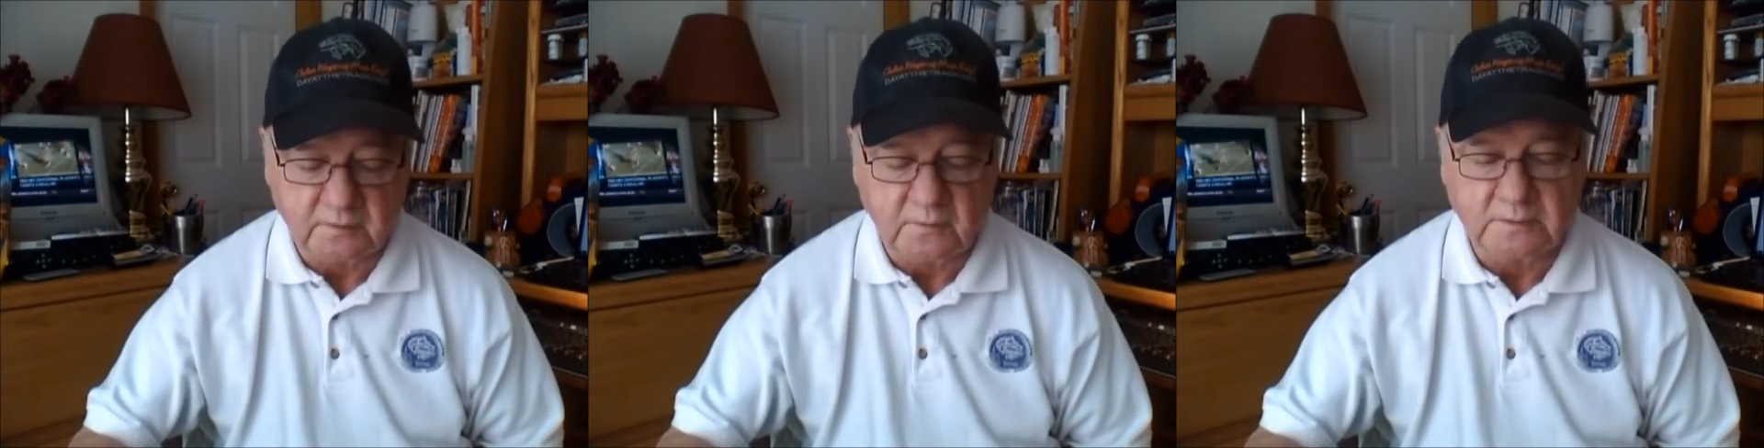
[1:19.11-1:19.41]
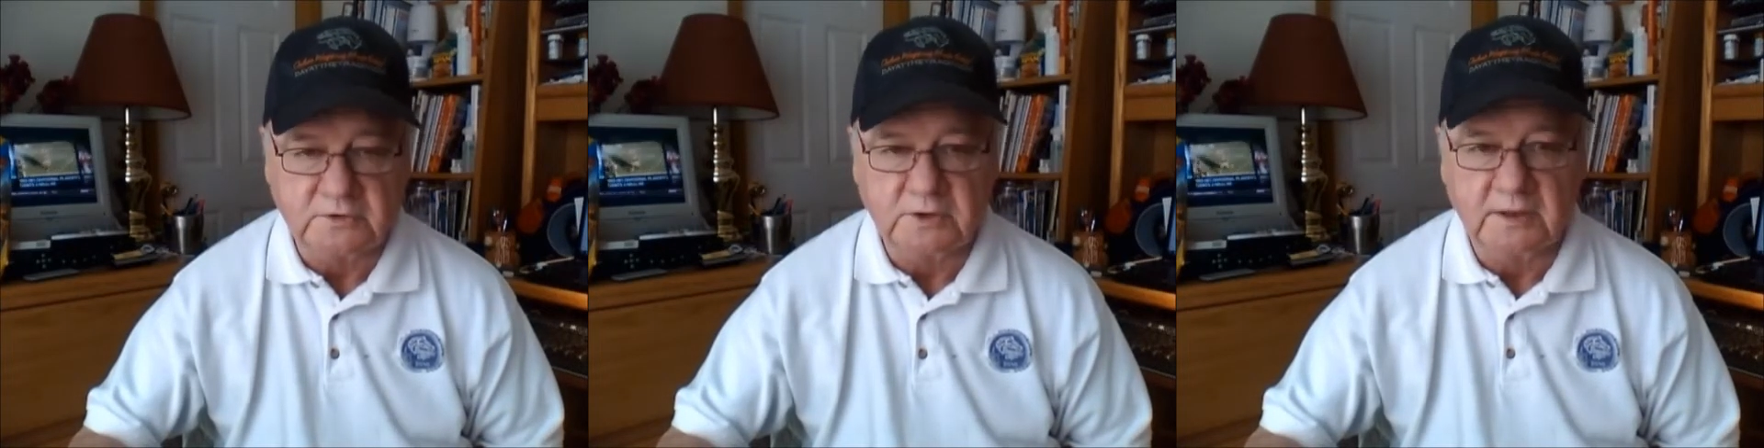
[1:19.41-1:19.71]
to
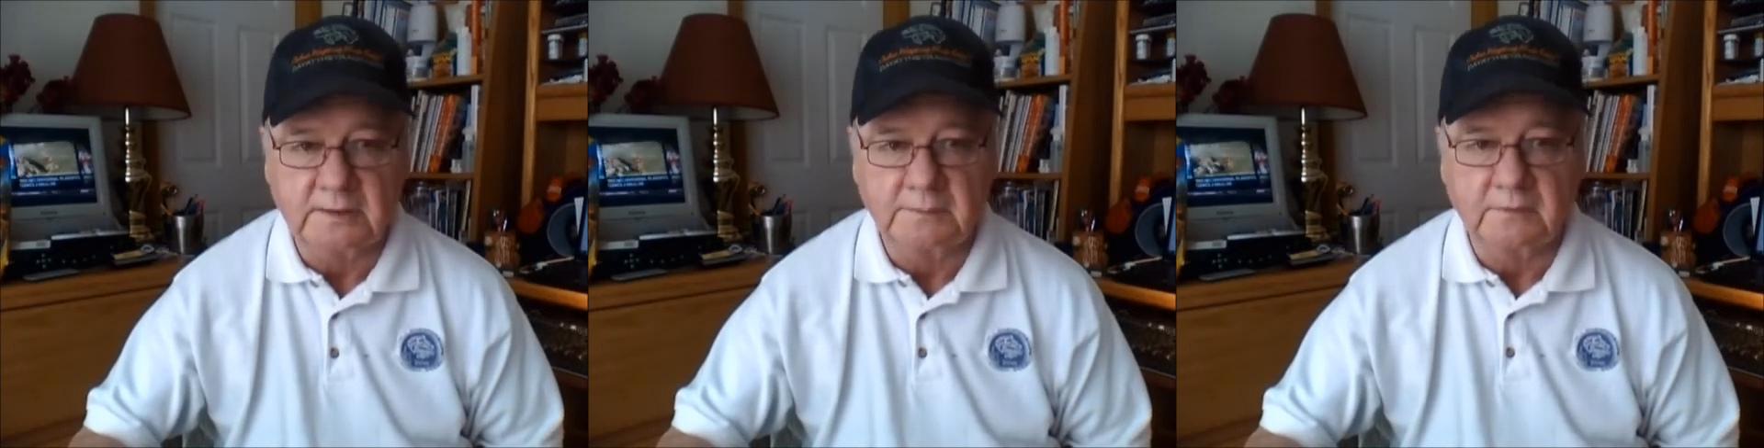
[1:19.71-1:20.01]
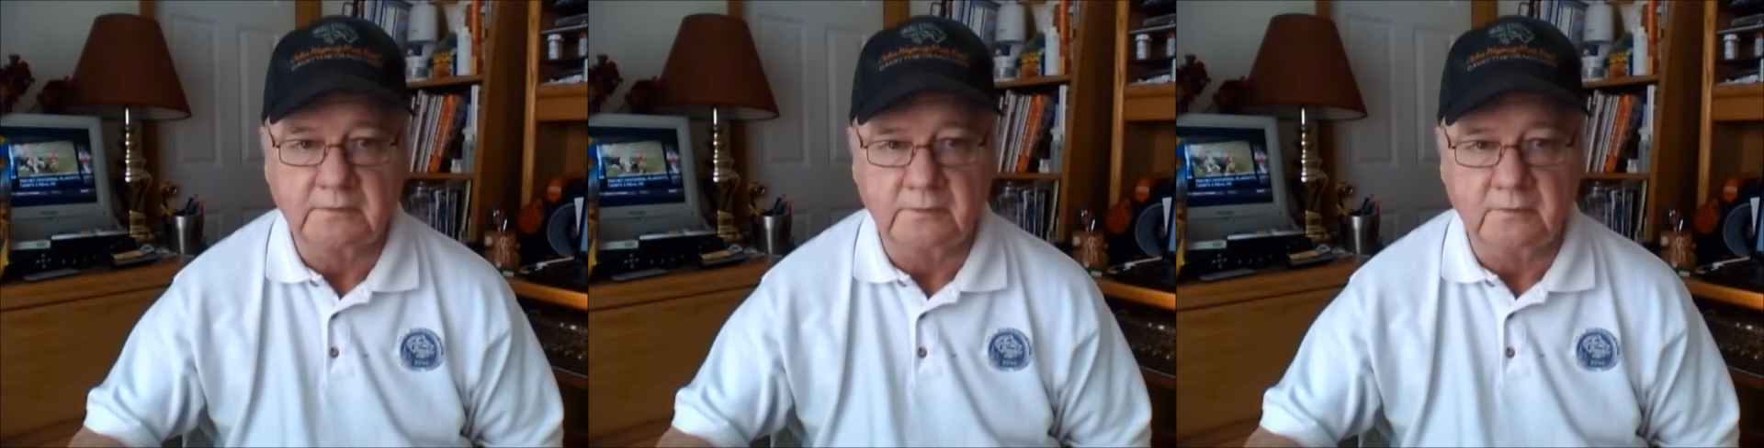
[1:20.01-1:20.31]
one shot, number
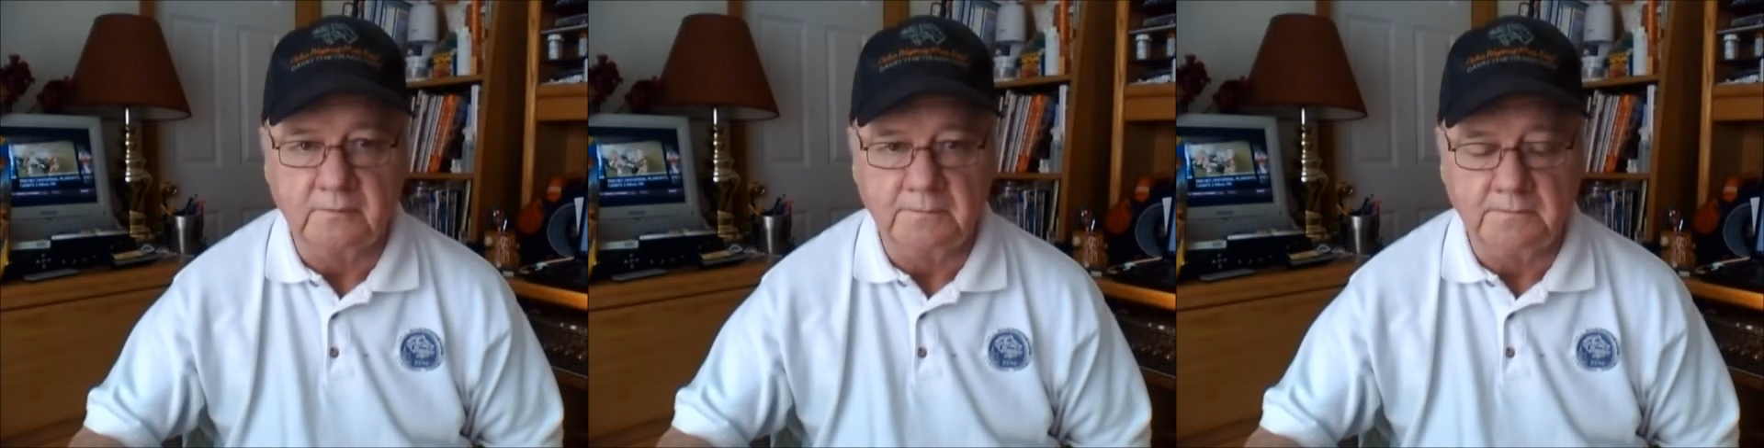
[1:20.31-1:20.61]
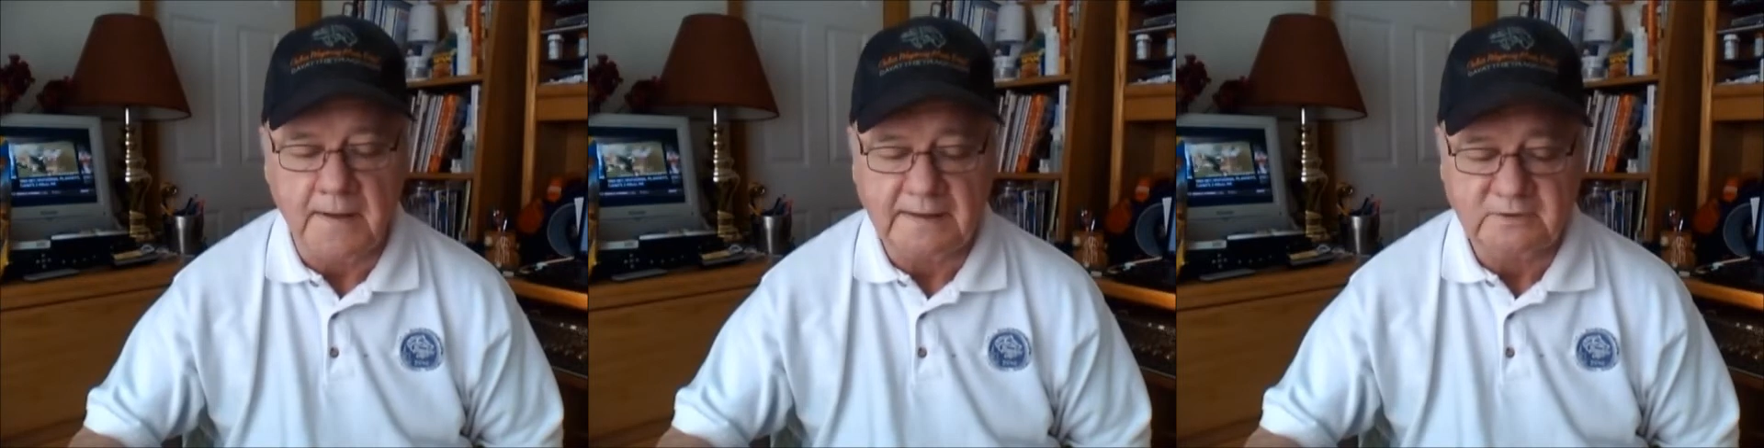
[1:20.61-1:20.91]
two
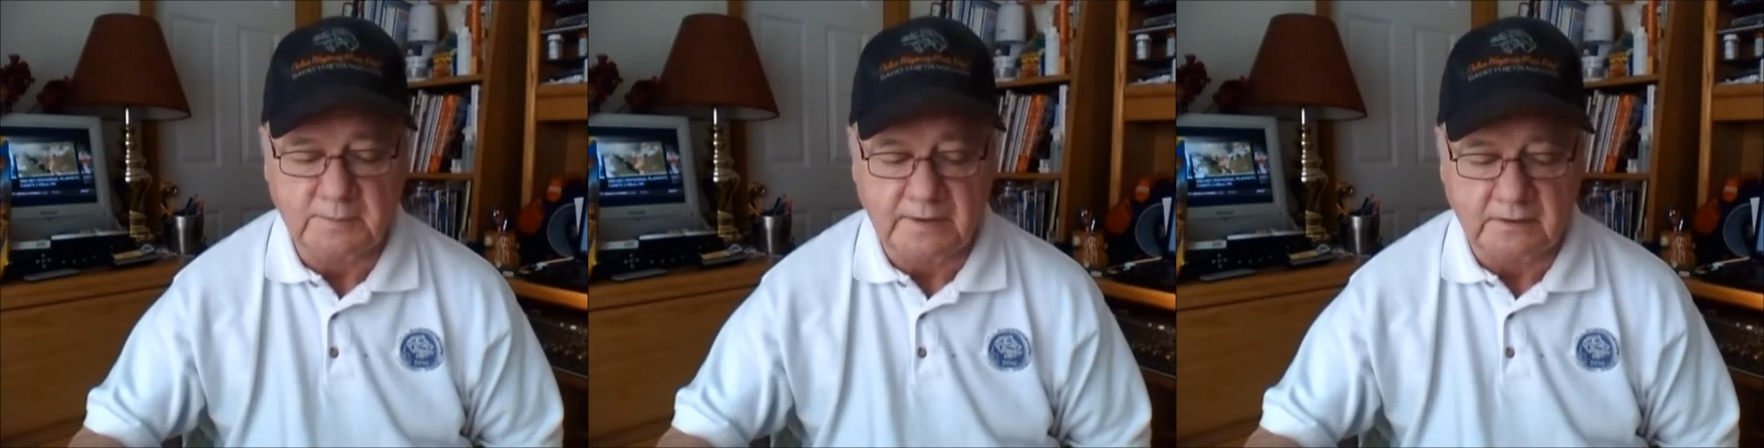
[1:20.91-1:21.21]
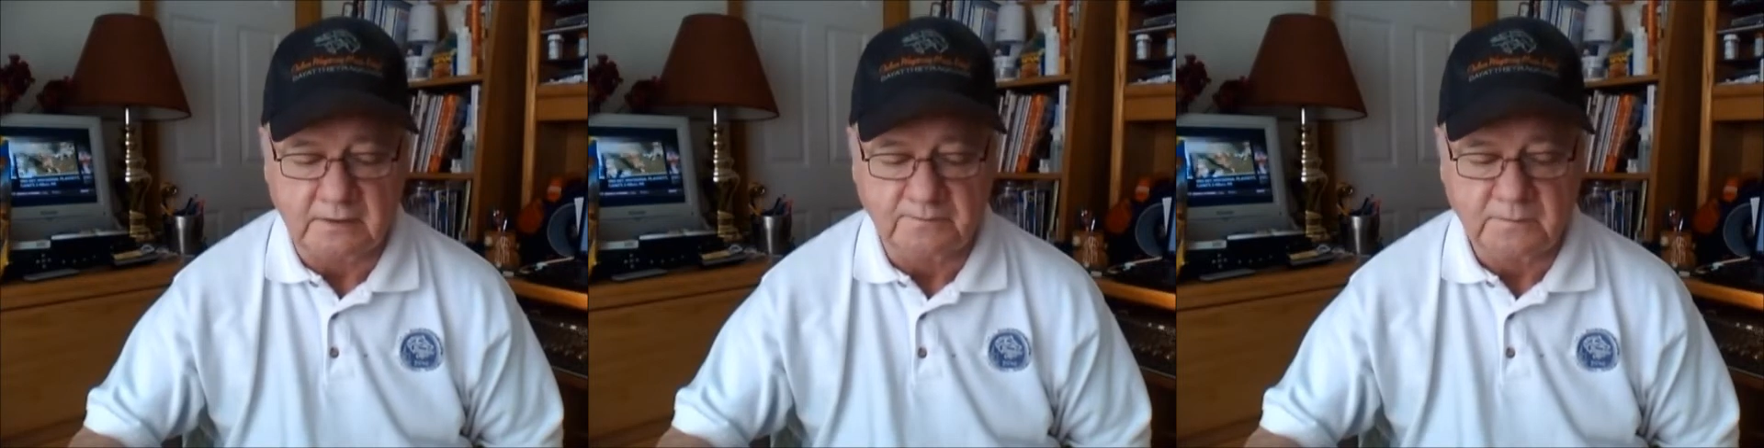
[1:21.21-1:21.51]

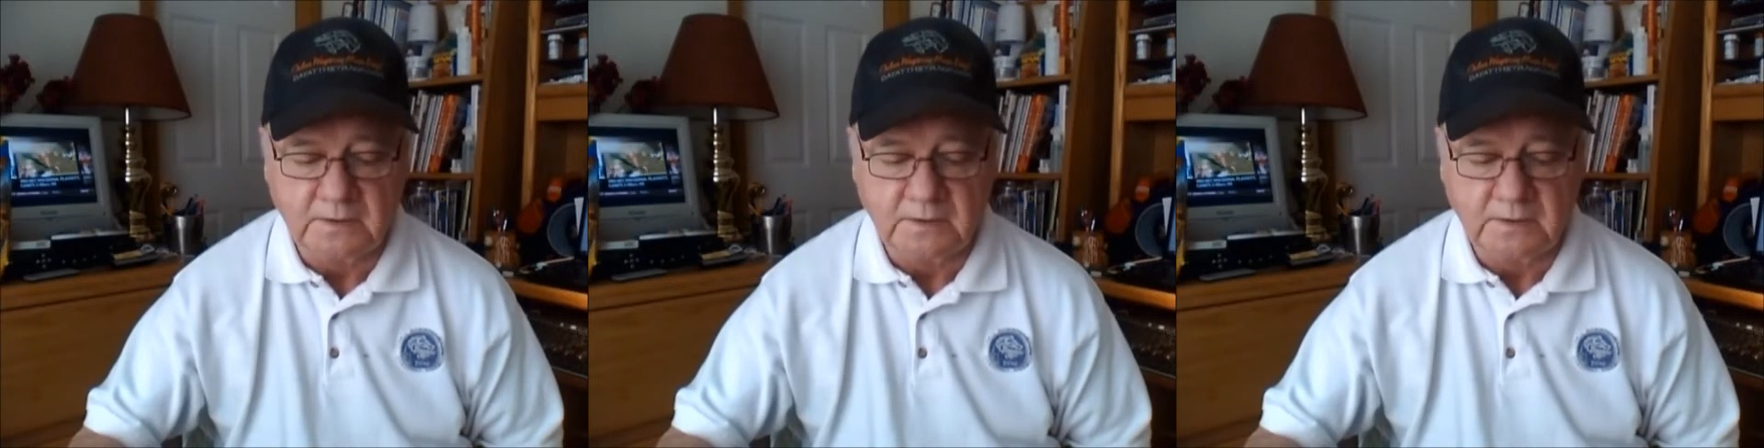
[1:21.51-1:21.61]
Matchmaker.